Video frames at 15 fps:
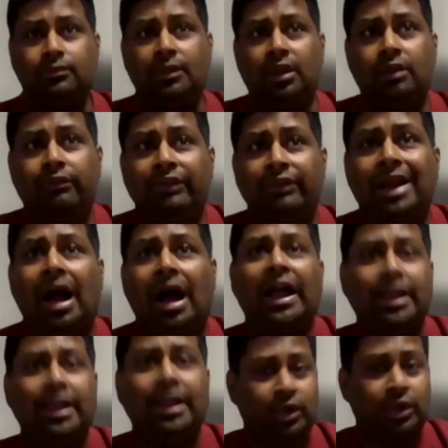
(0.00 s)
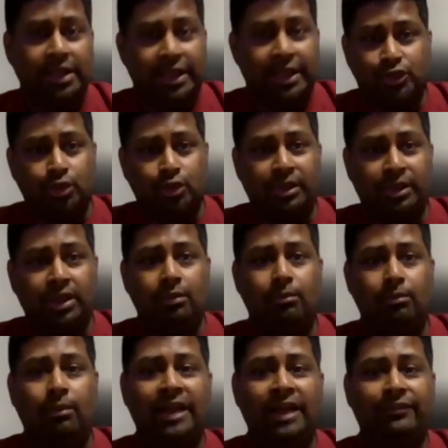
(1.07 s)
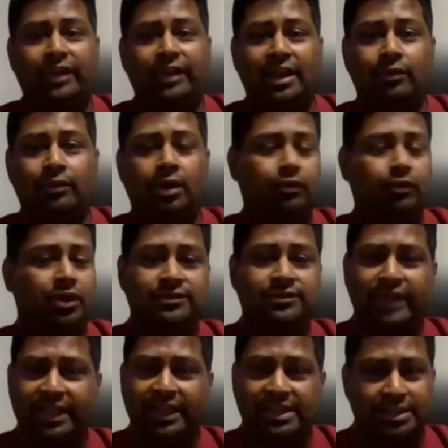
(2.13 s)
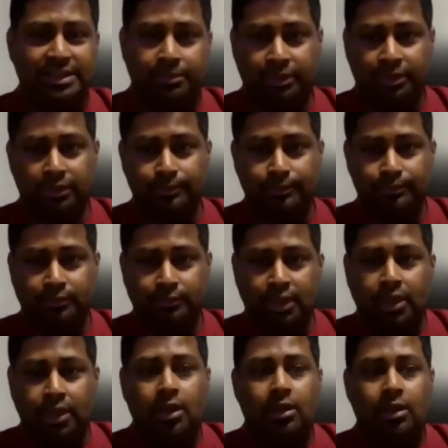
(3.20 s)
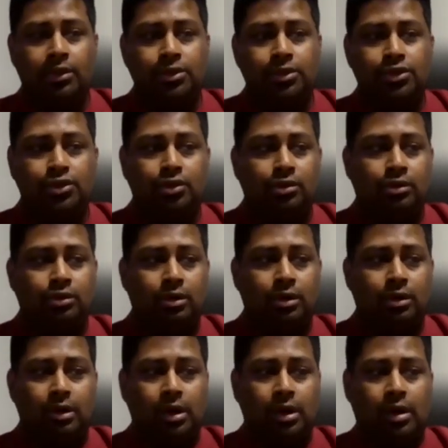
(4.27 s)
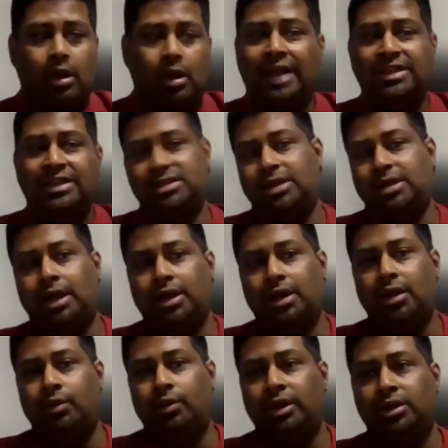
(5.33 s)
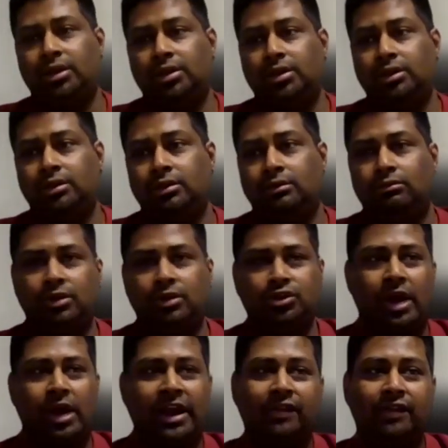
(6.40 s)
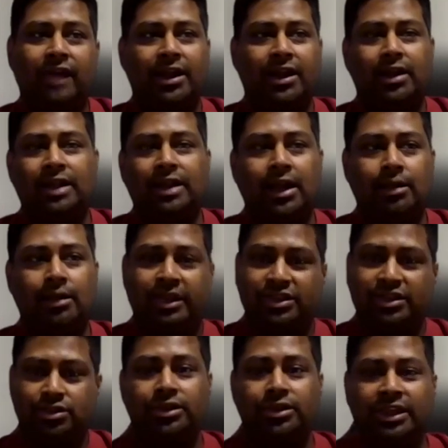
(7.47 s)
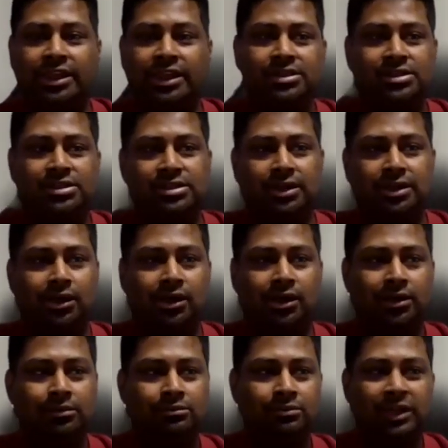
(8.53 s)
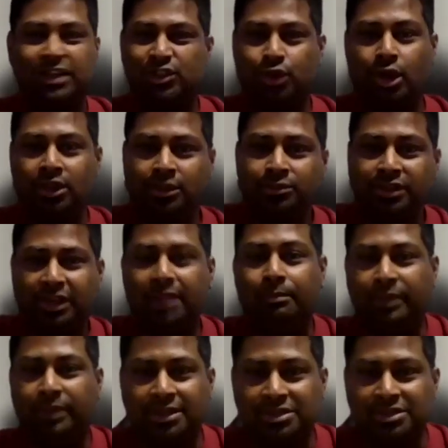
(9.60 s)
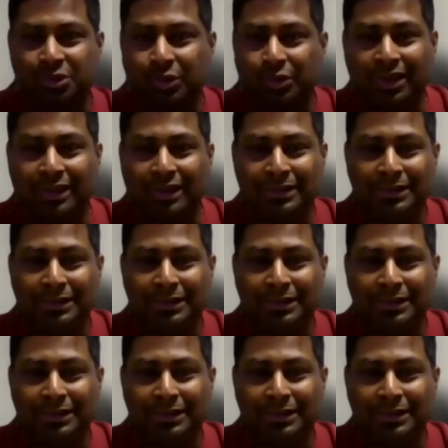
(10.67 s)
when I wrote an SOP, my framework was very simple. So I started with, so I divided that based on these, let's call them 3P's. Okay.